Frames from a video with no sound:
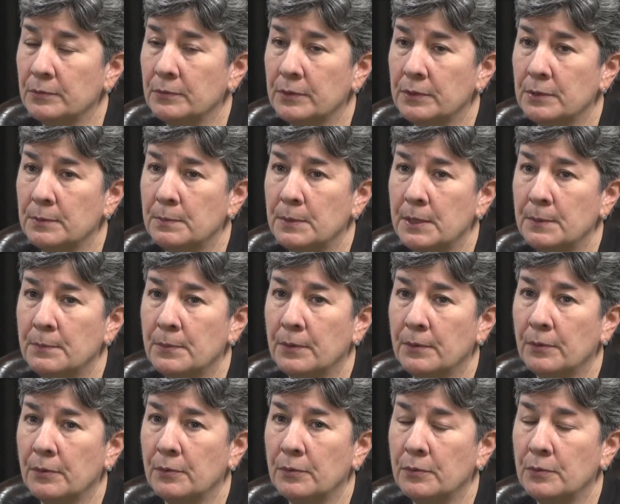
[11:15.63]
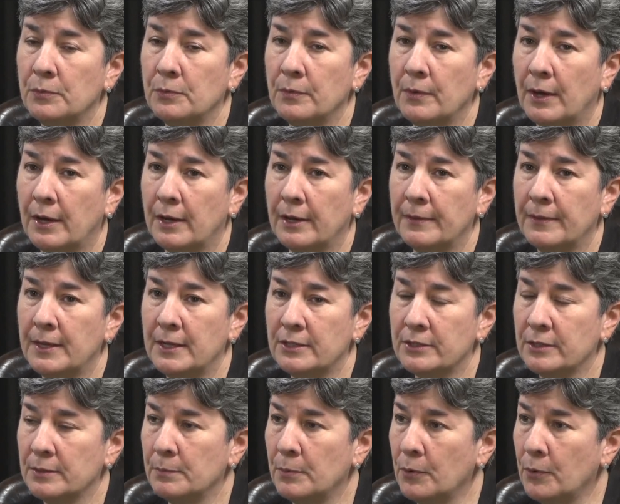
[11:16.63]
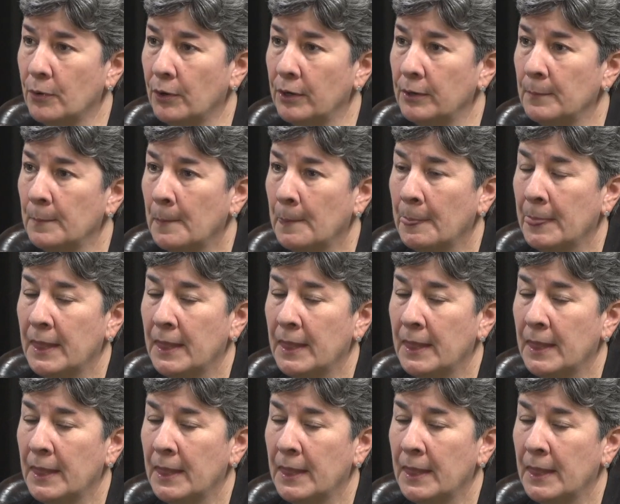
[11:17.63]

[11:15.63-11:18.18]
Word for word: with the people who uh, they support.